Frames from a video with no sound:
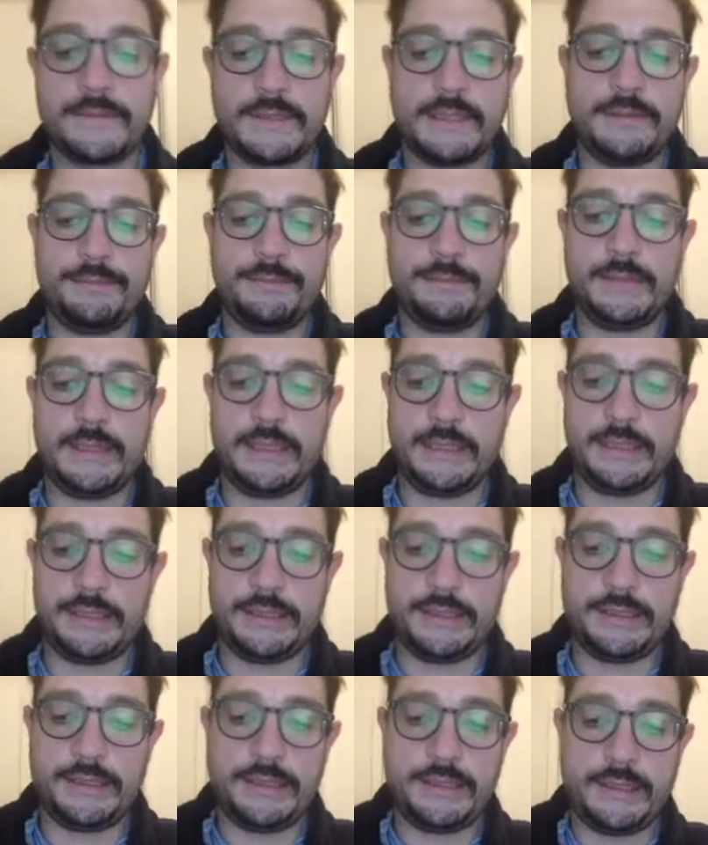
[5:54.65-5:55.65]
My
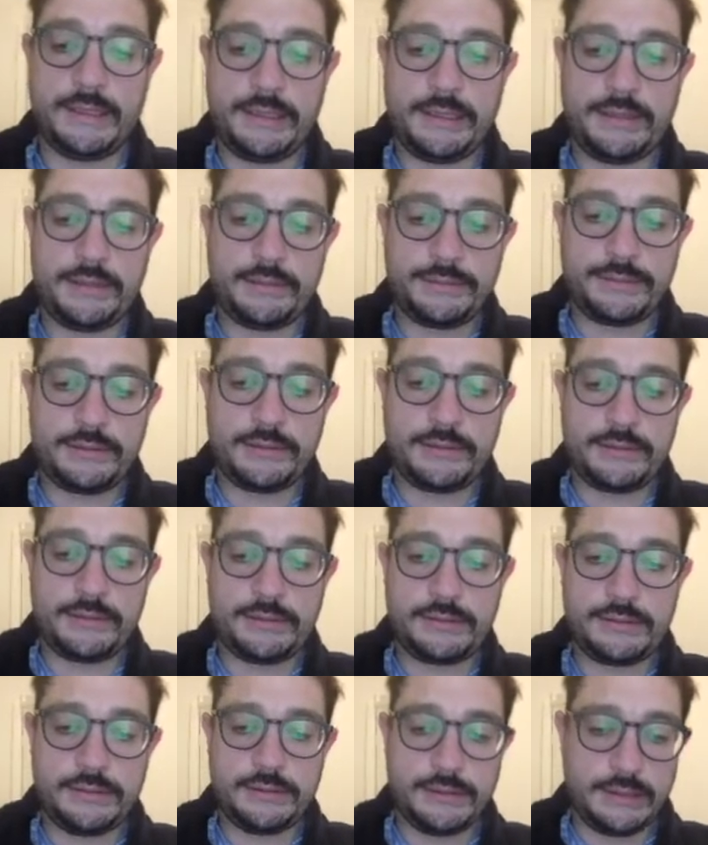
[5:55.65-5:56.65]
key, of course,
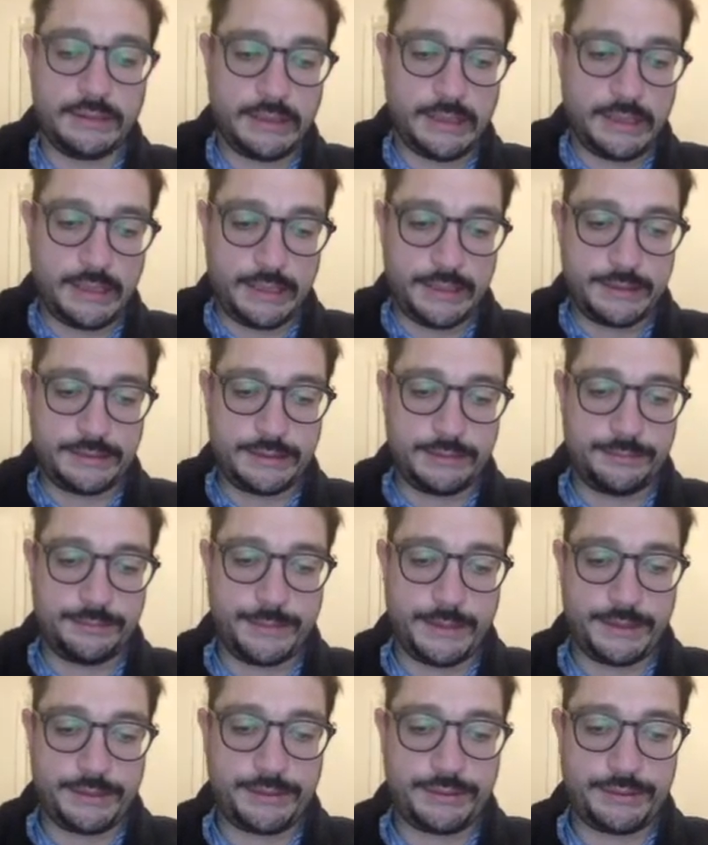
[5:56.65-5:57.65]
as I
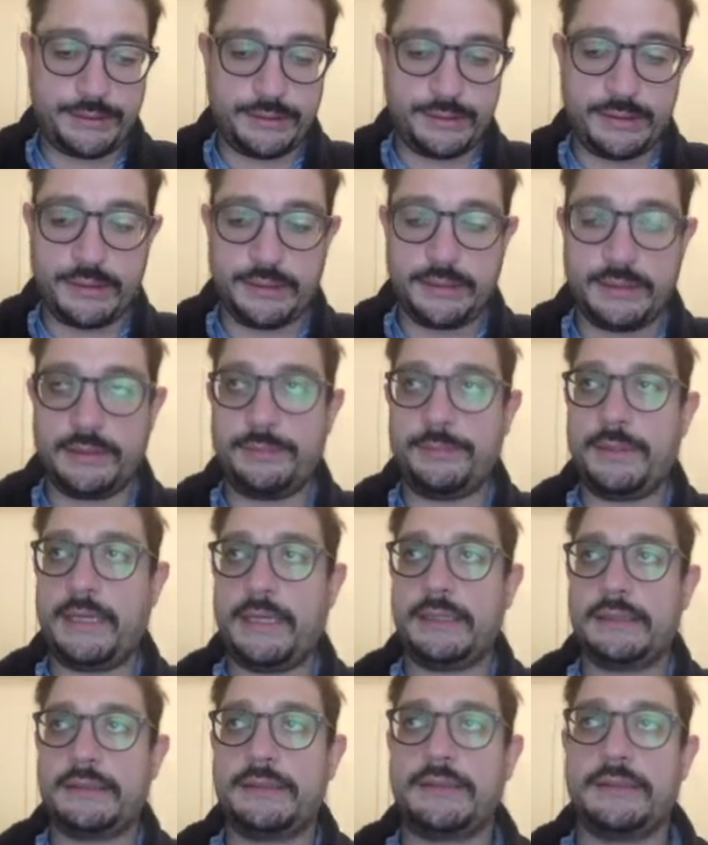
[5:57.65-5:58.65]
mentioned in the
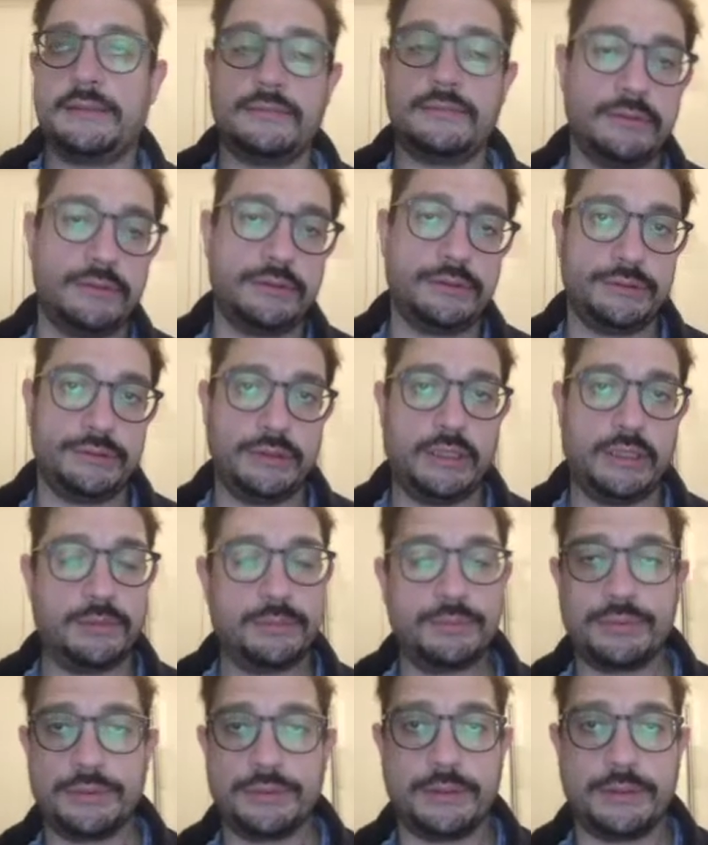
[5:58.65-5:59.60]
past, do not put a